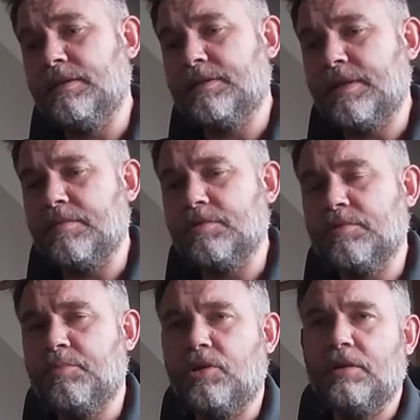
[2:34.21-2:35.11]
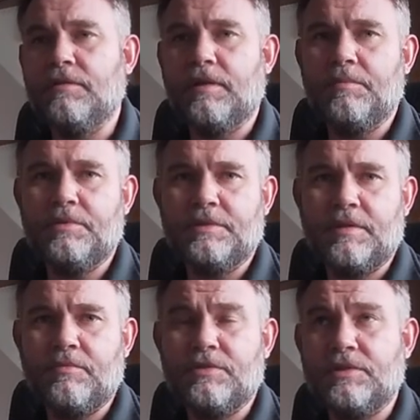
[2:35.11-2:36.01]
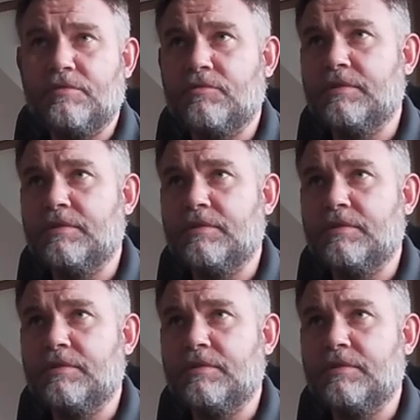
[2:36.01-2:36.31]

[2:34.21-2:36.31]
the same as a boiler output temperature of